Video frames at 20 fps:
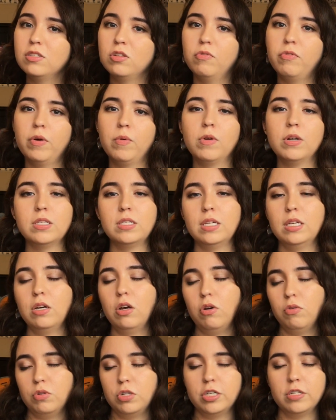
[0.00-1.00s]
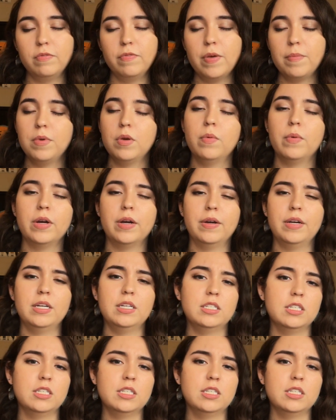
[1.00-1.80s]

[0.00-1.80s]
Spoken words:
So if I want to see, oh, just February,